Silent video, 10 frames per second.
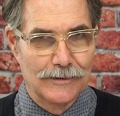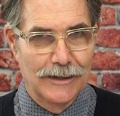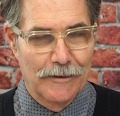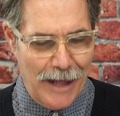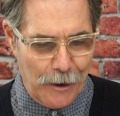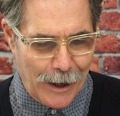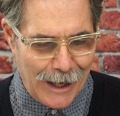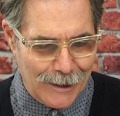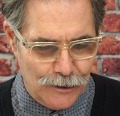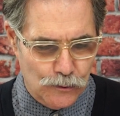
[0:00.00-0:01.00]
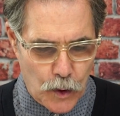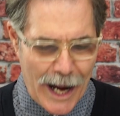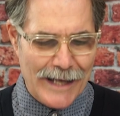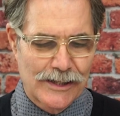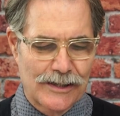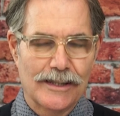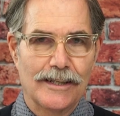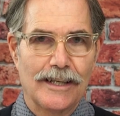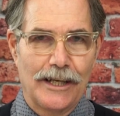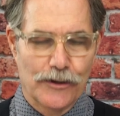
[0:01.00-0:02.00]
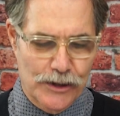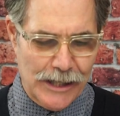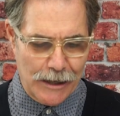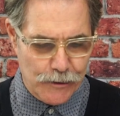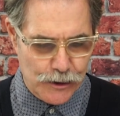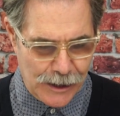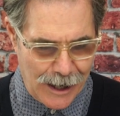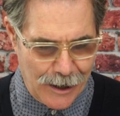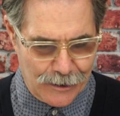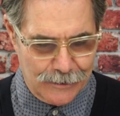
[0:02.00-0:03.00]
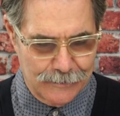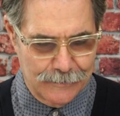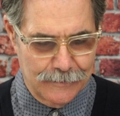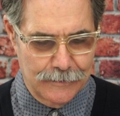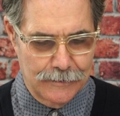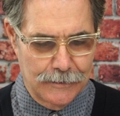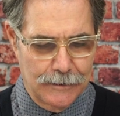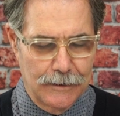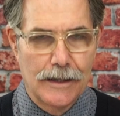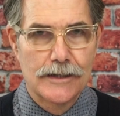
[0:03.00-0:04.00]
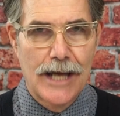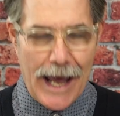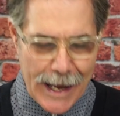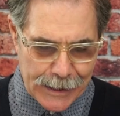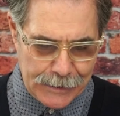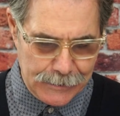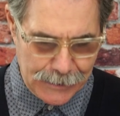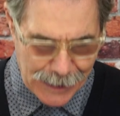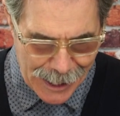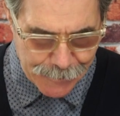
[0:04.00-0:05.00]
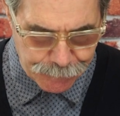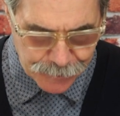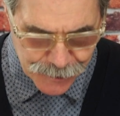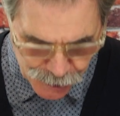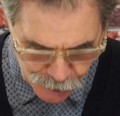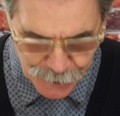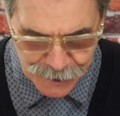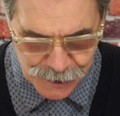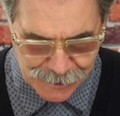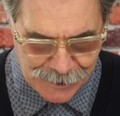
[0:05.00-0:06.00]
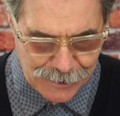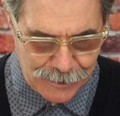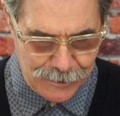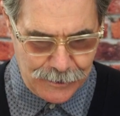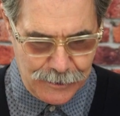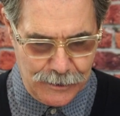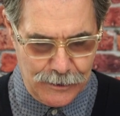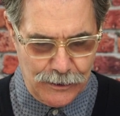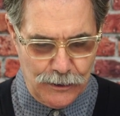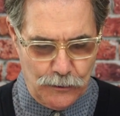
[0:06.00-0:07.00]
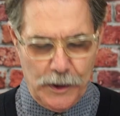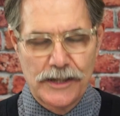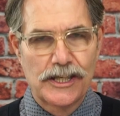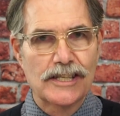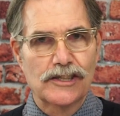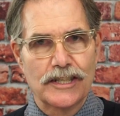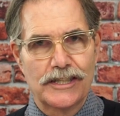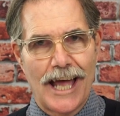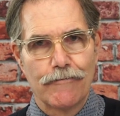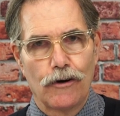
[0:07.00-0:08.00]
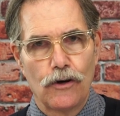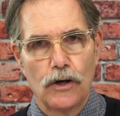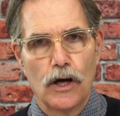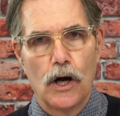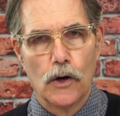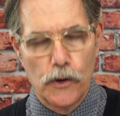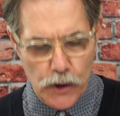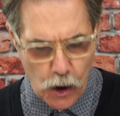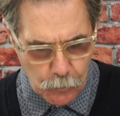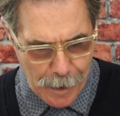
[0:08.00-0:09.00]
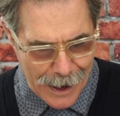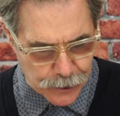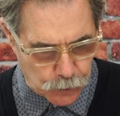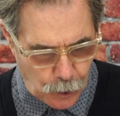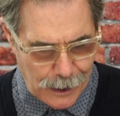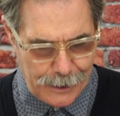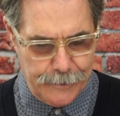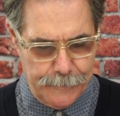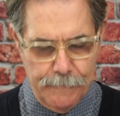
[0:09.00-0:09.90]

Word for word: Live that way. Rest in your Savior's care. Take life seriously. Resist the devil no matter what.